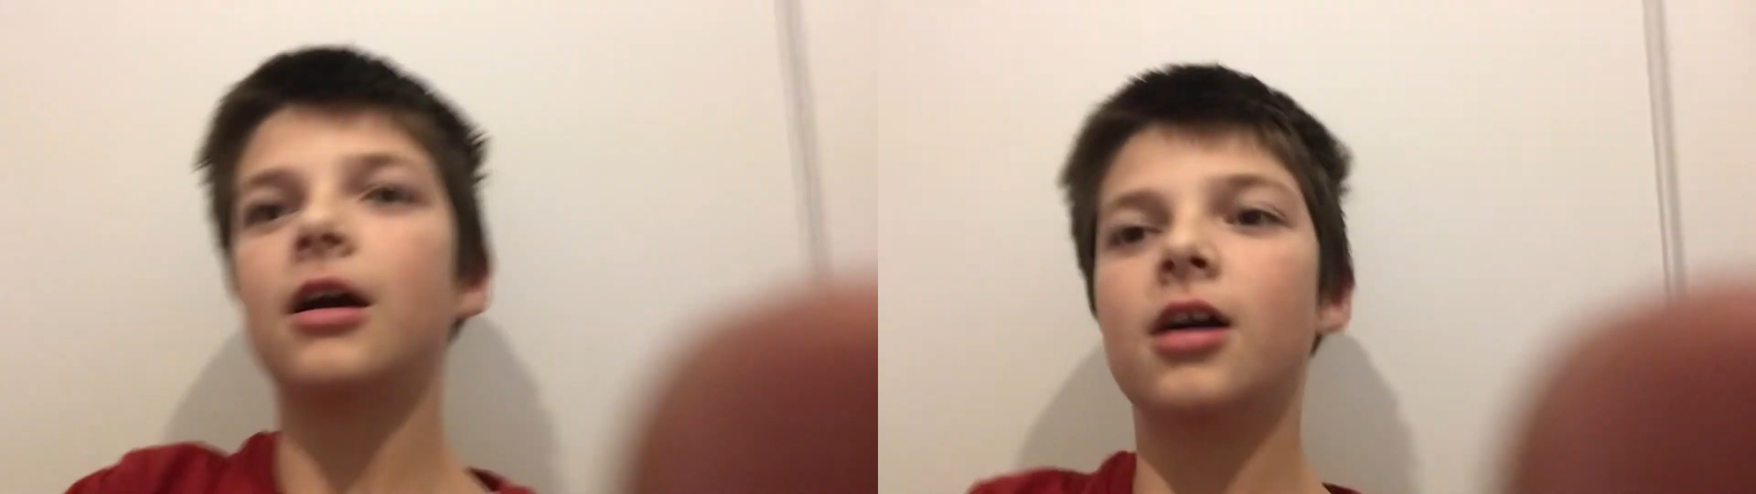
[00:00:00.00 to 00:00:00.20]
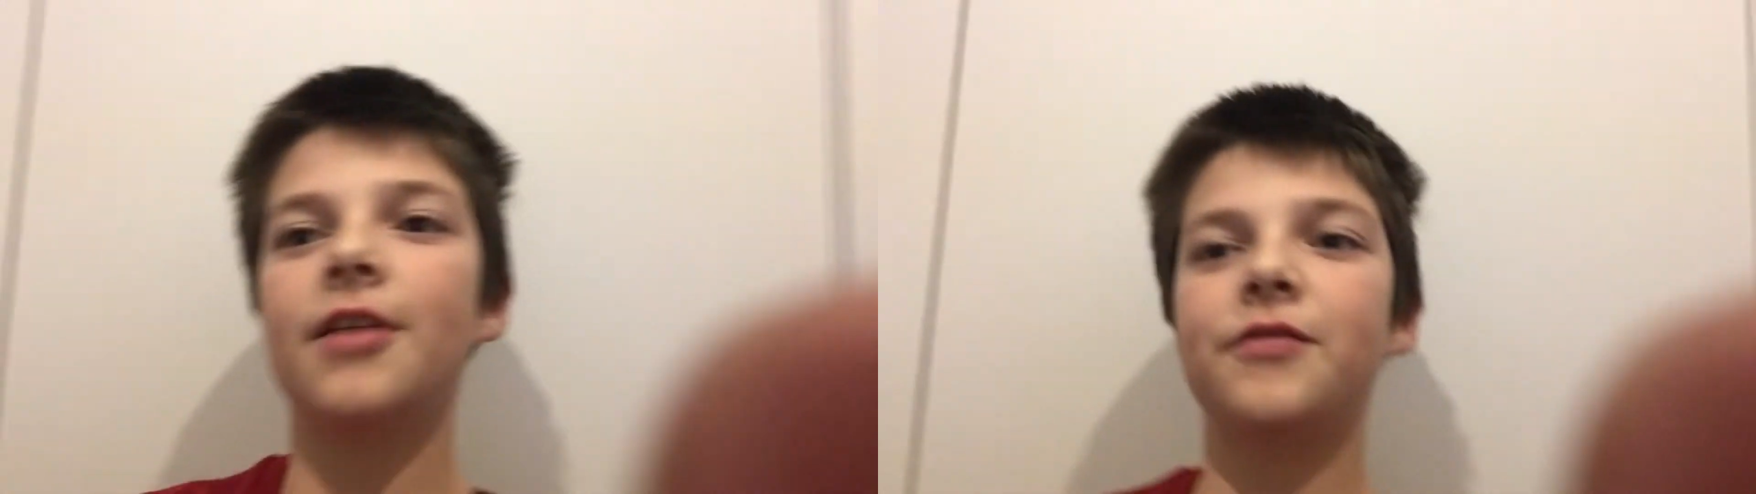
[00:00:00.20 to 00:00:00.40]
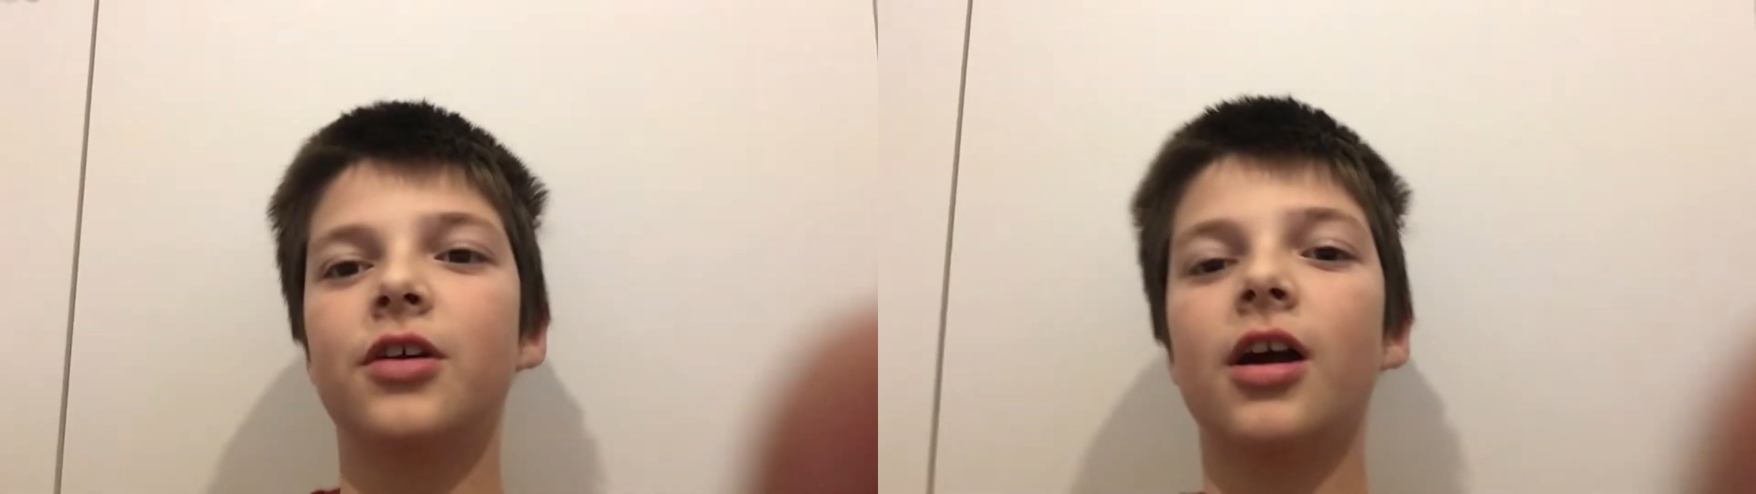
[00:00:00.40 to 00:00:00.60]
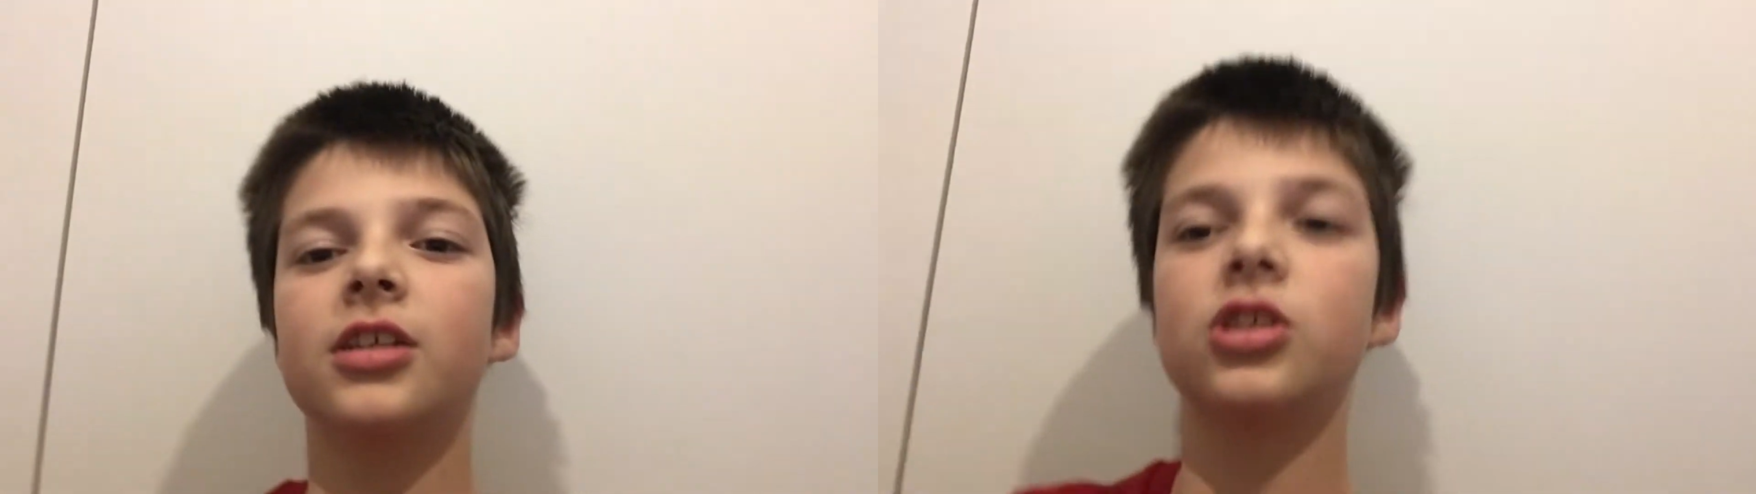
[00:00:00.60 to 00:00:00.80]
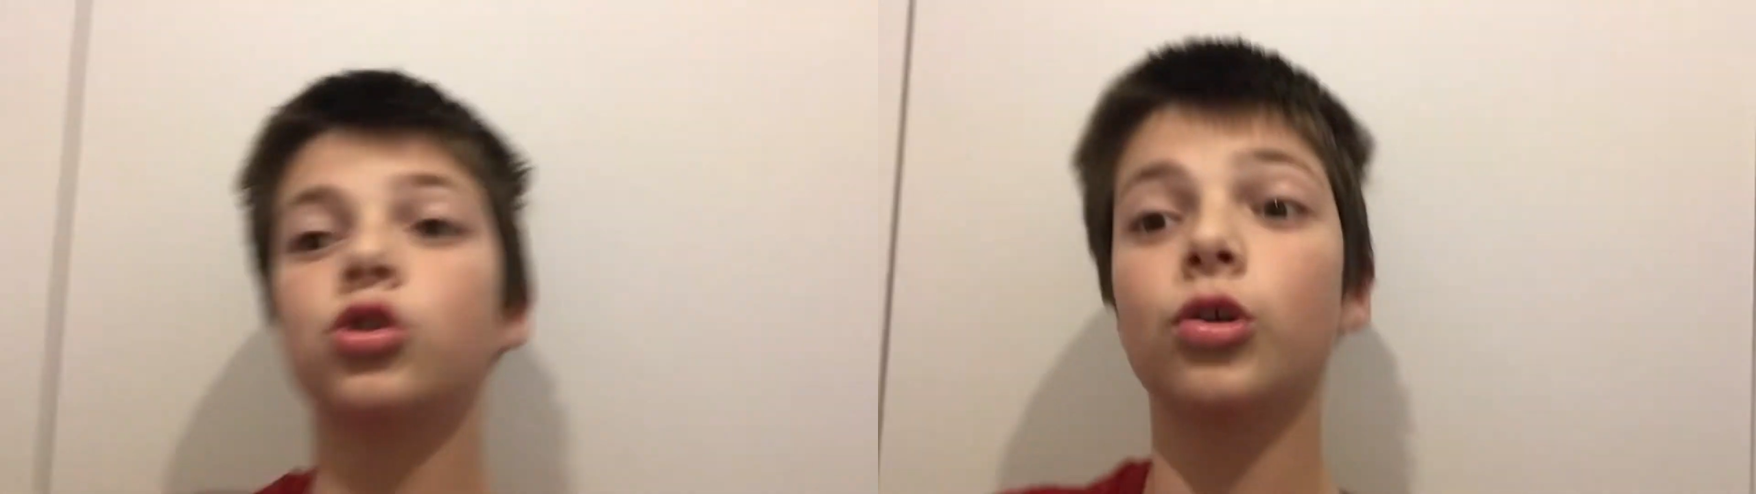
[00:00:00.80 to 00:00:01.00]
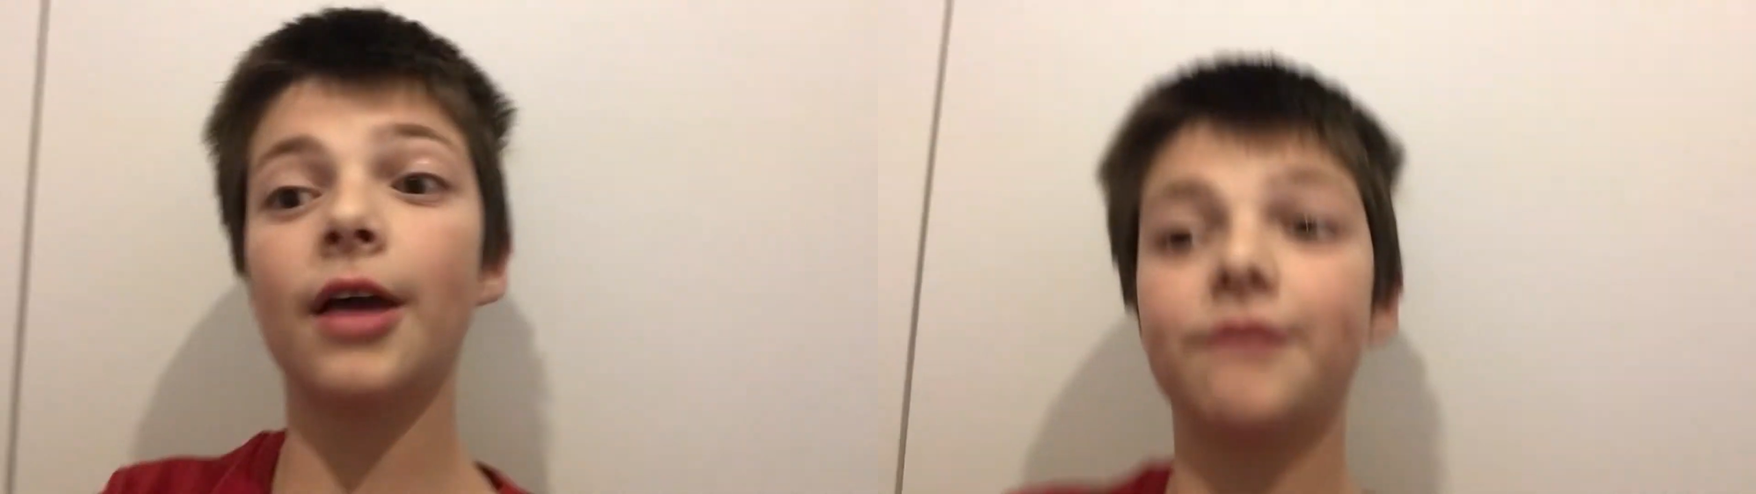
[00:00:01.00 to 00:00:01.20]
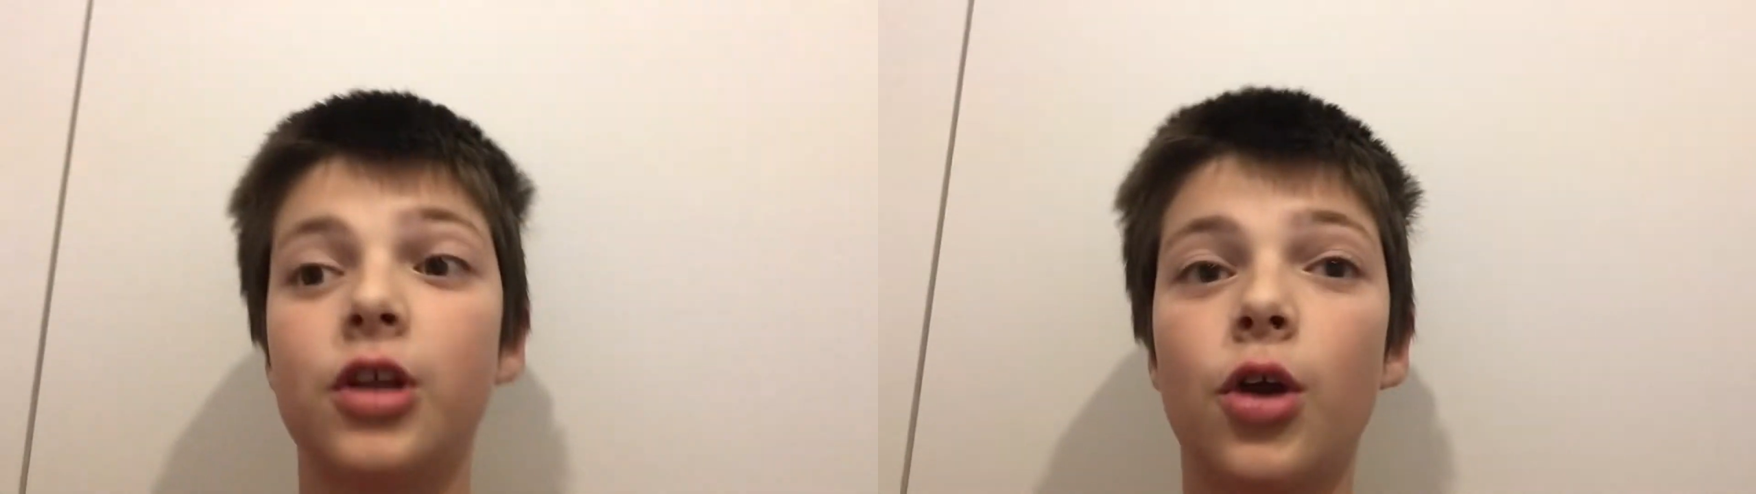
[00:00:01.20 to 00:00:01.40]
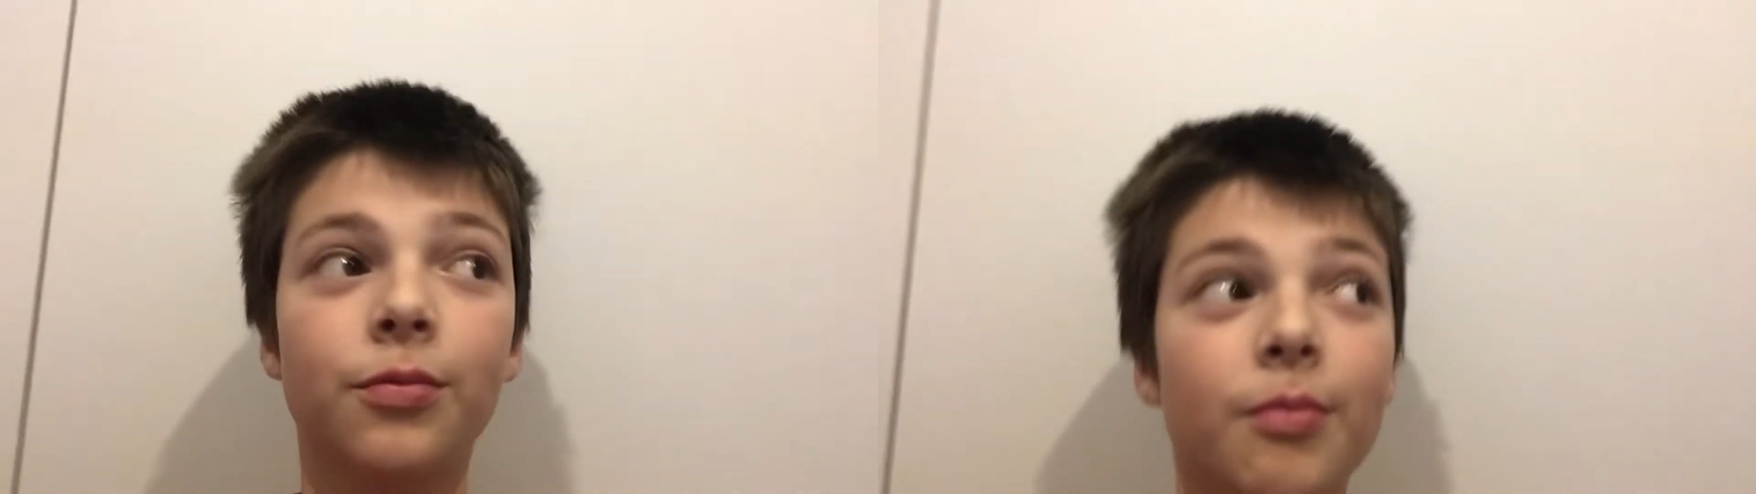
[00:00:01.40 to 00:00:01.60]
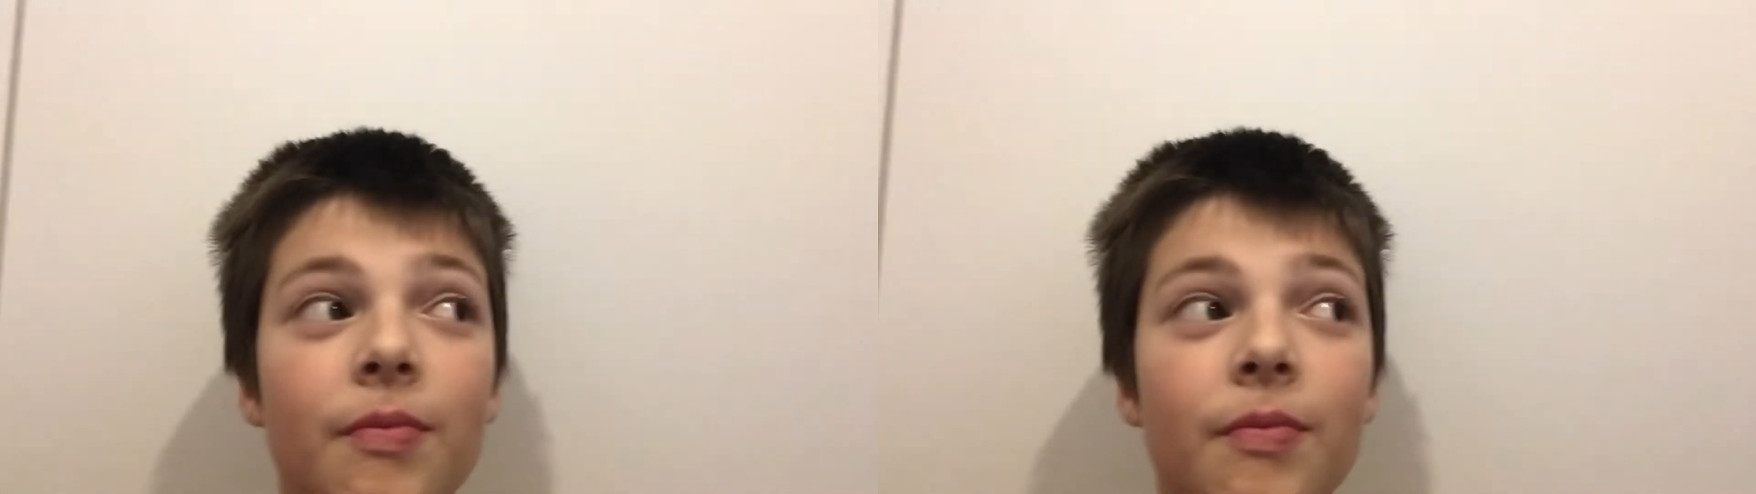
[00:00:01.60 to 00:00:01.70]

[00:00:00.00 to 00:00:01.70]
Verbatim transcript: if you guys enjoyed that video